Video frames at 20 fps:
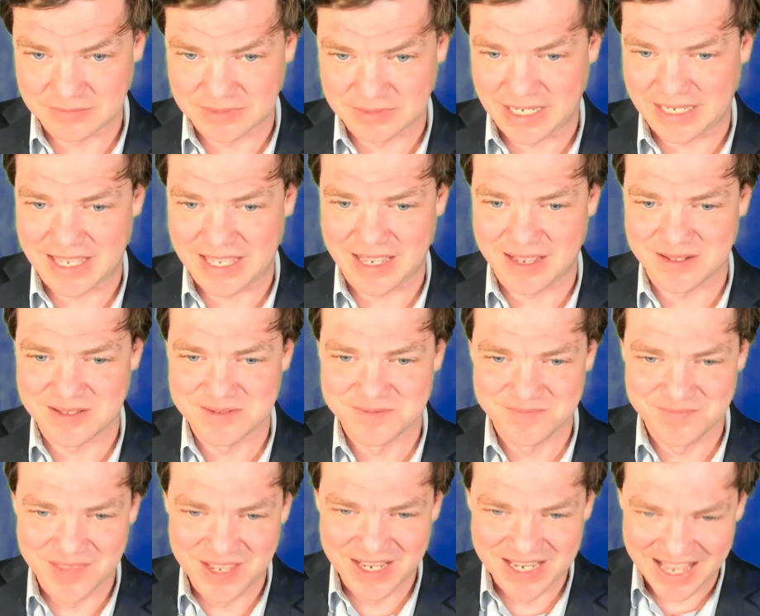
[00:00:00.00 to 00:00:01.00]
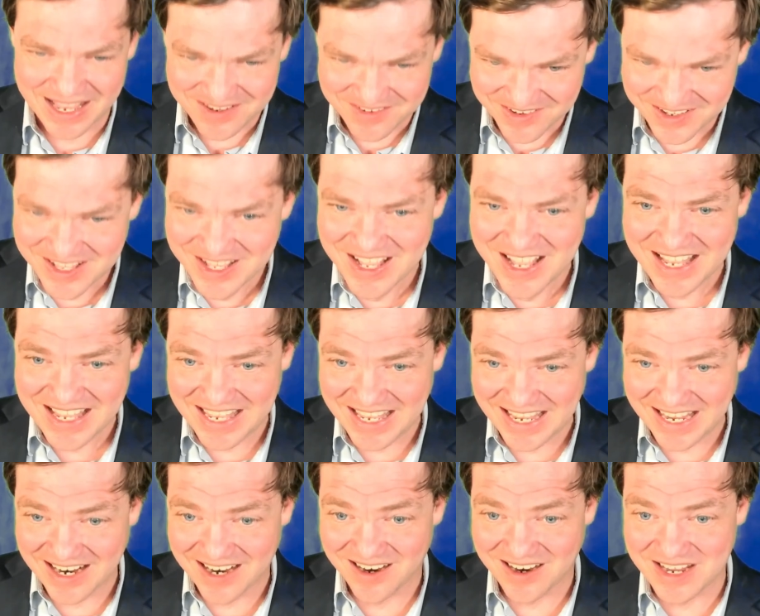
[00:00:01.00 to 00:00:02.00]
I can't do it
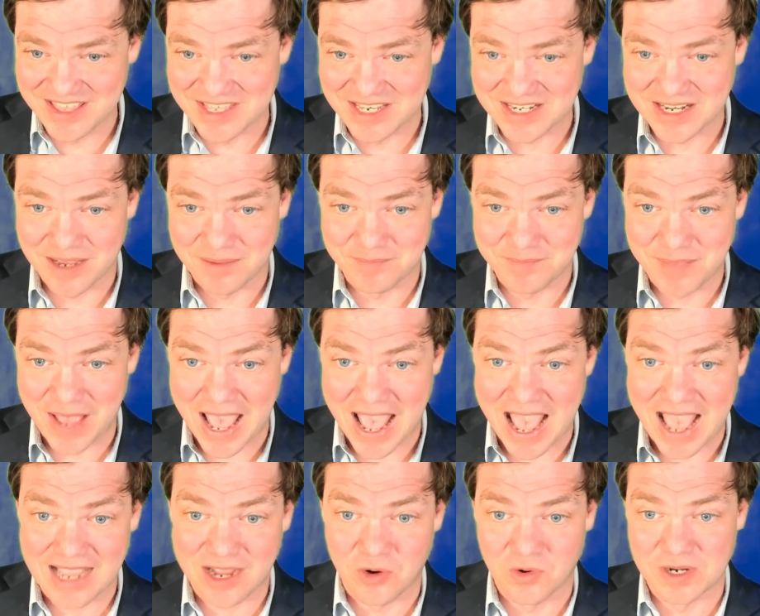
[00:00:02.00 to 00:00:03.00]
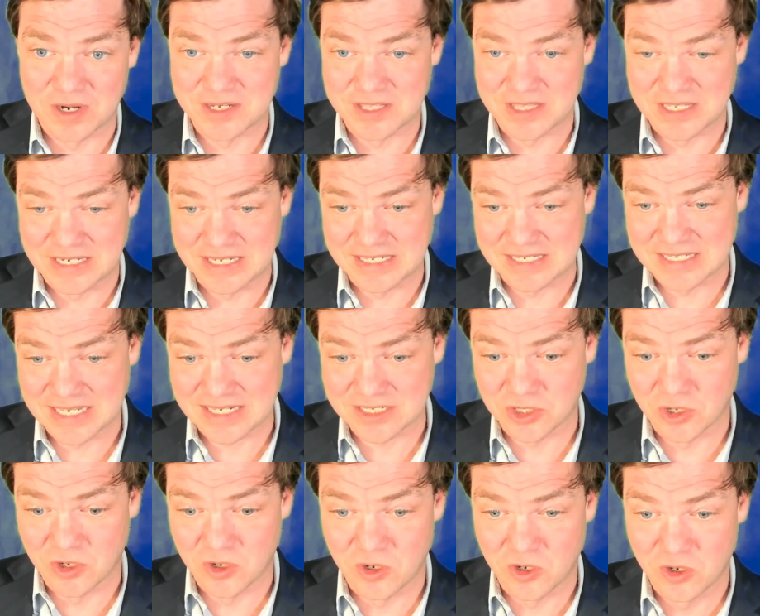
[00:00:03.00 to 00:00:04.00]
here and then come back or into the d6
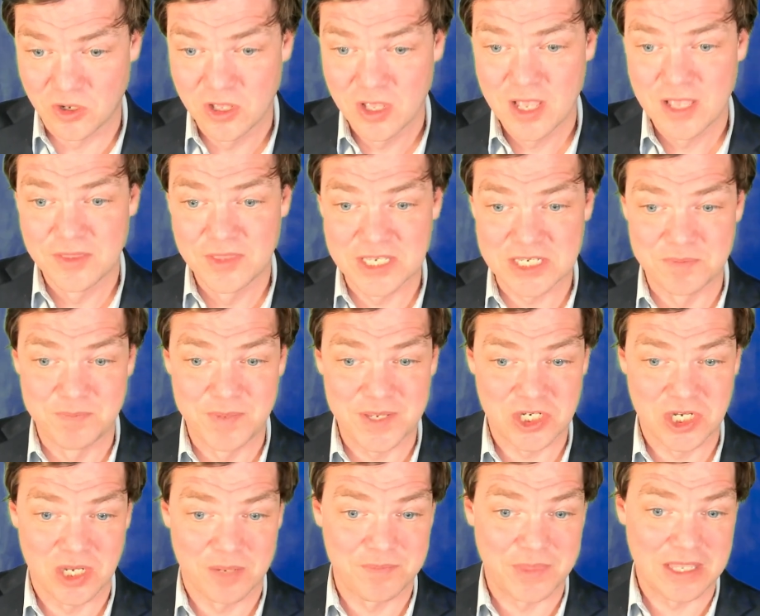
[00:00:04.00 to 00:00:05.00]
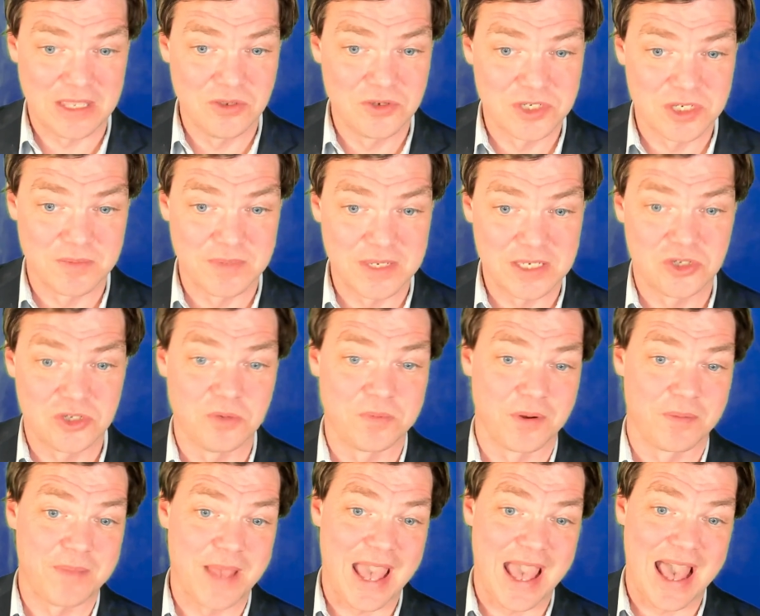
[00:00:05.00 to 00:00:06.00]
hole. This bishop that used to be
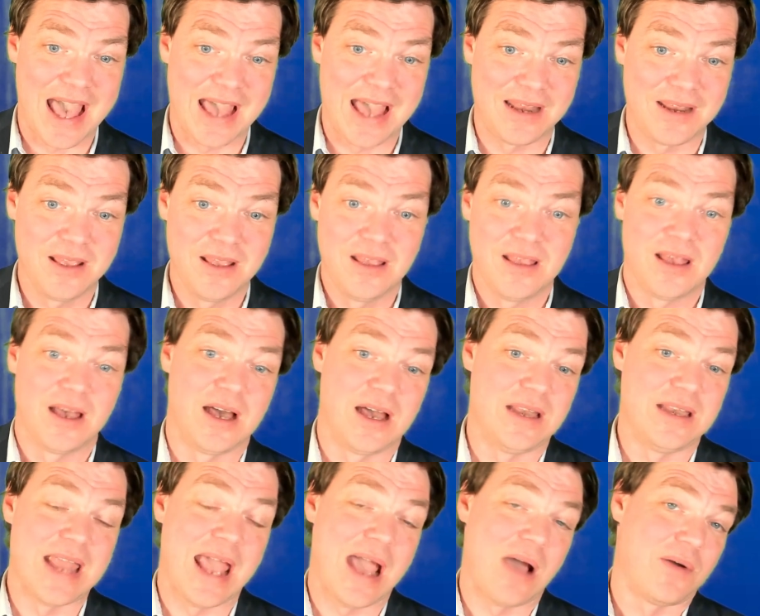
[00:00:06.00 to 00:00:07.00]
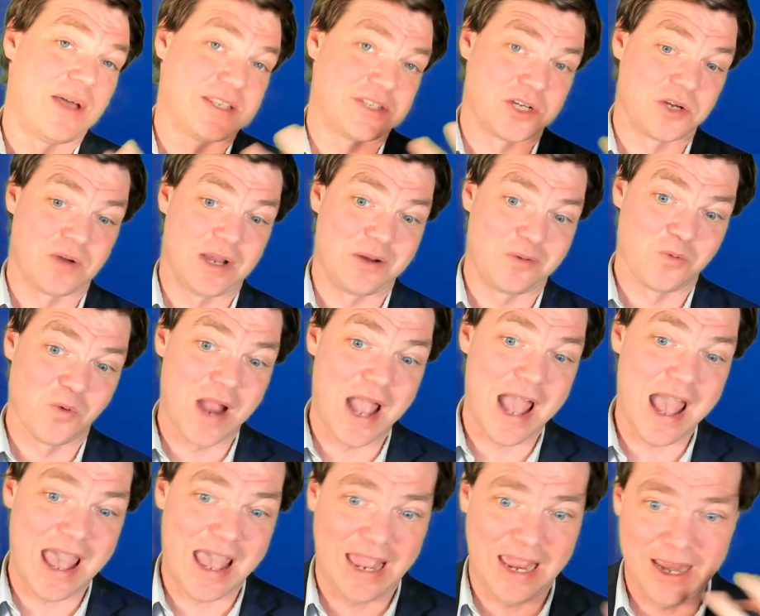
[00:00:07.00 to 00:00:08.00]
super bad now has a great
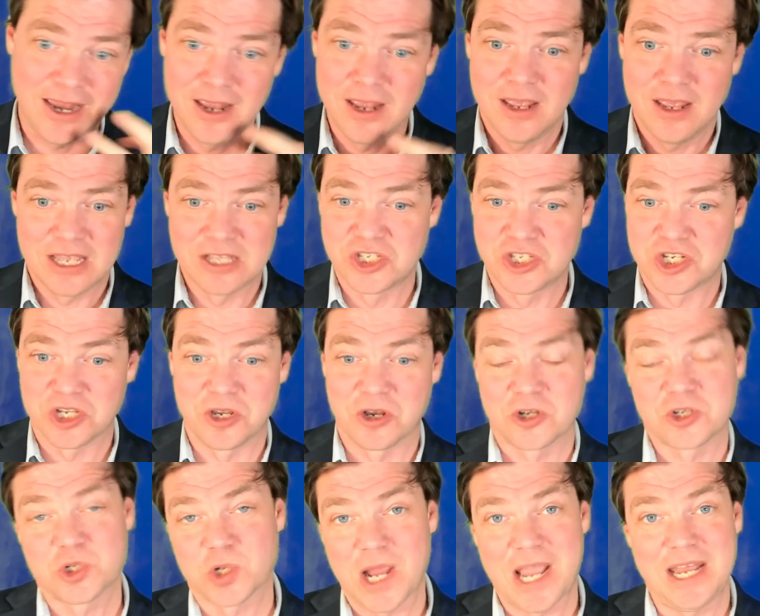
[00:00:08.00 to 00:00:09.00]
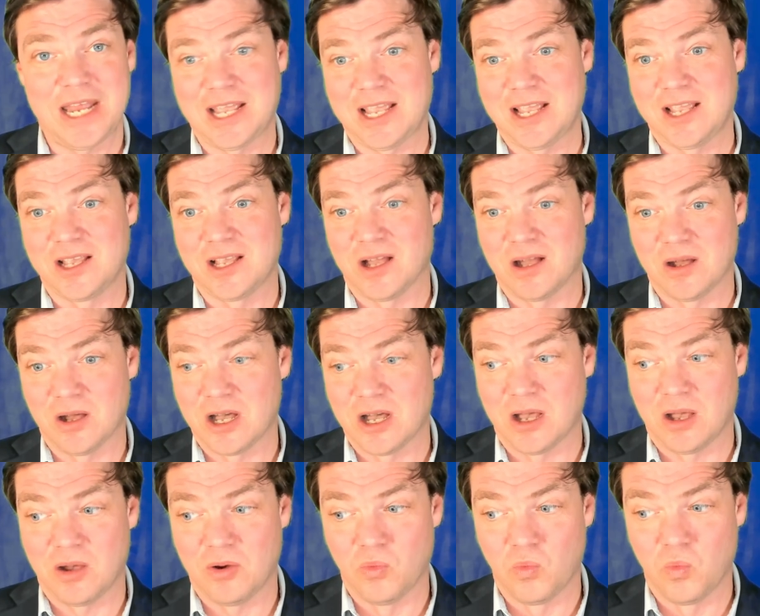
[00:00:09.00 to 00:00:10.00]
ray. And so you're trading
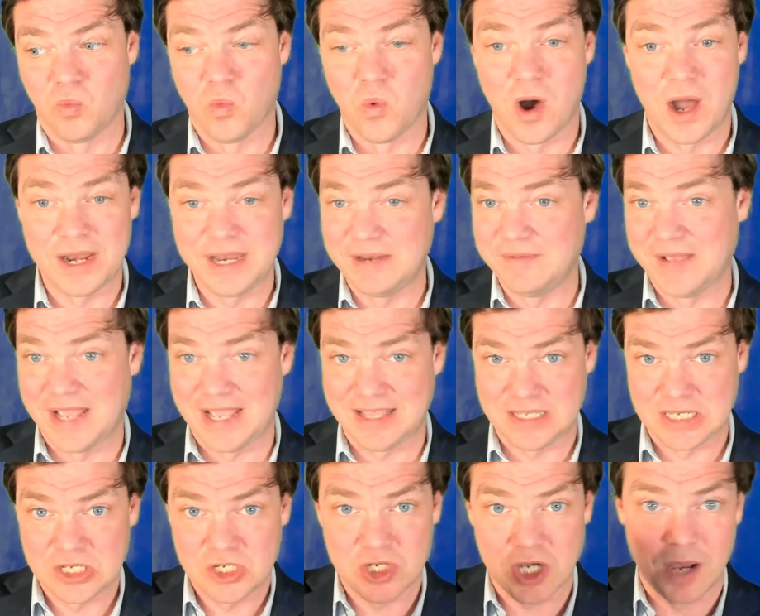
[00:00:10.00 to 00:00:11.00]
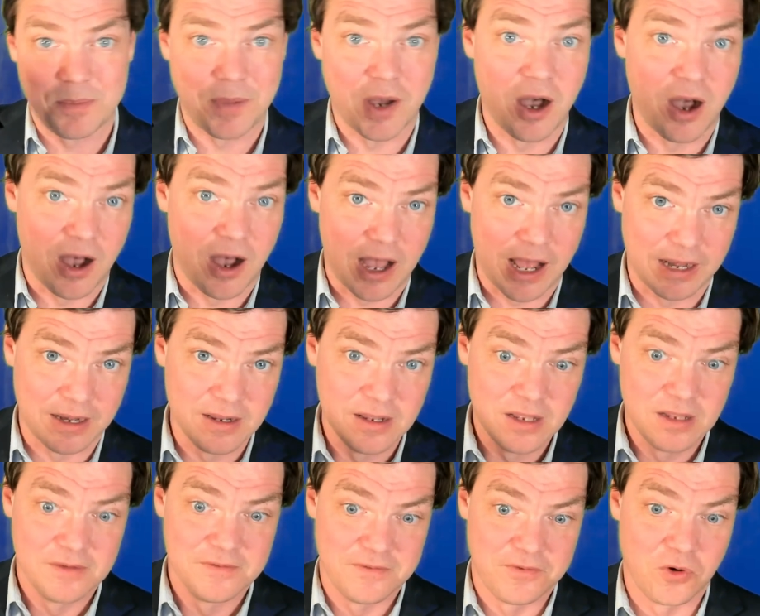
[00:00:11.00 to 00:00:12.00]
one advantage, a pawn,
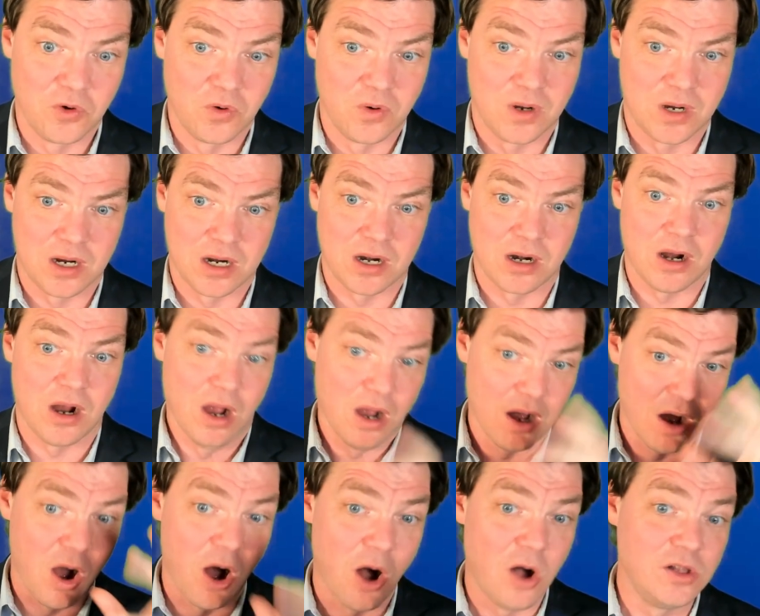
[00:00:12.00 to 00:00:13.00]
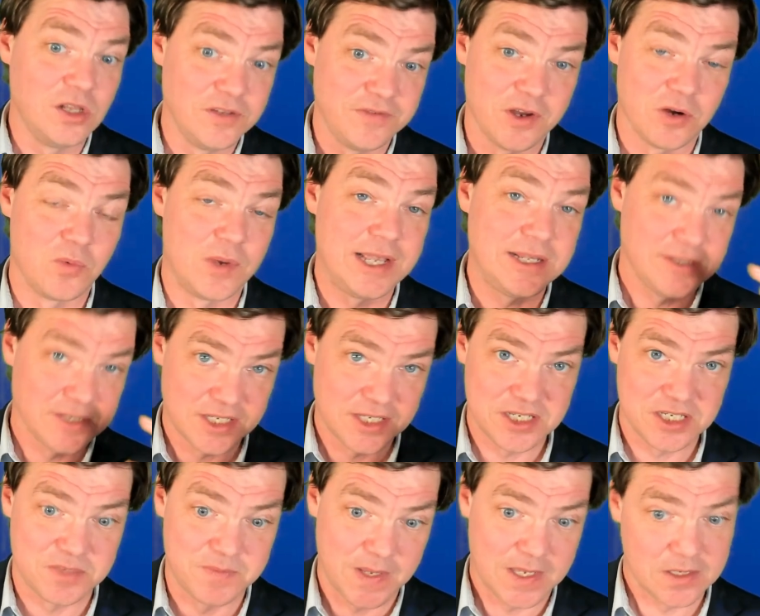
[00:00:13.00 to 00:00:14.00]
for all of your
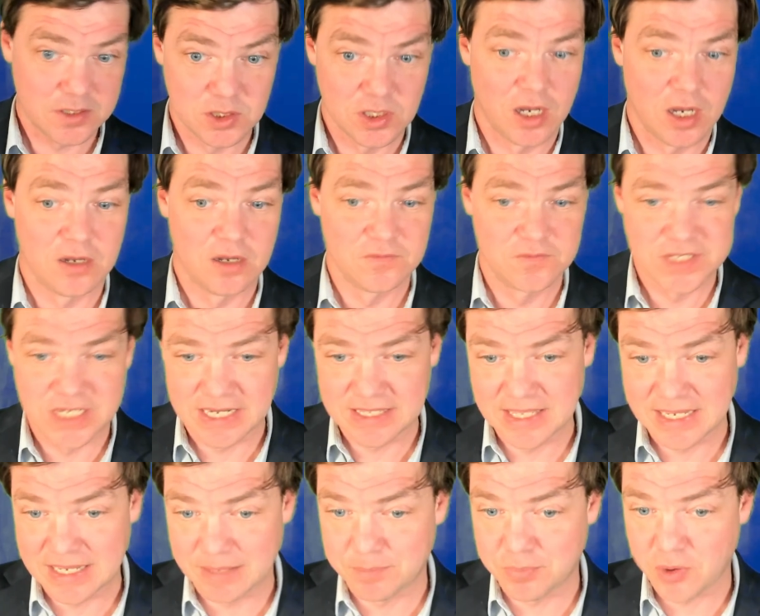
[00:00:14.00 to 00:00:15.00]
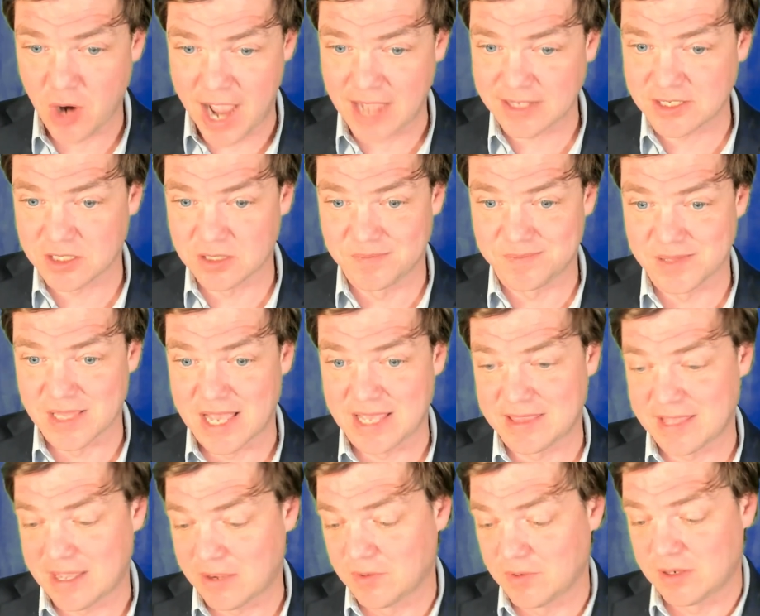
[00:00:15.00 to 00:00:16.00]
weaknesses being solved. And I think in practical play
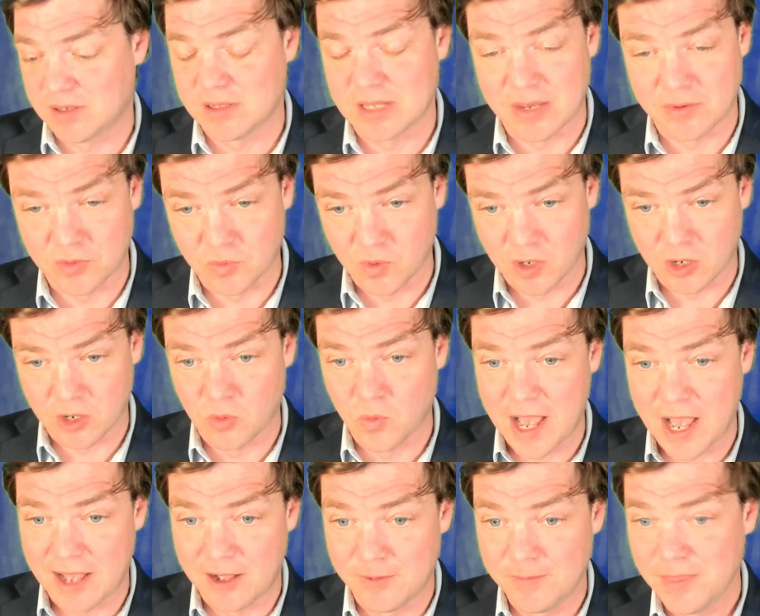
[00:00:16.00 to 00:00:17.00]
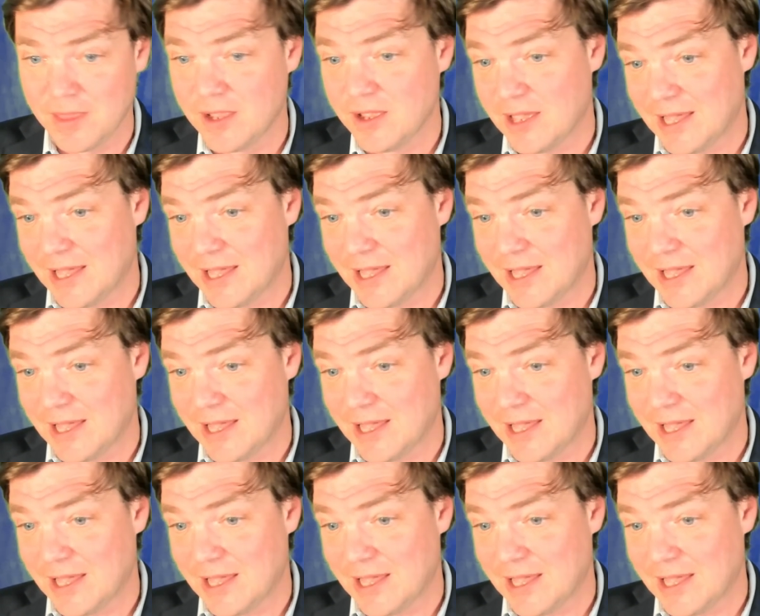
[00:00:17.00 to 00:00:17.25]
that would work well.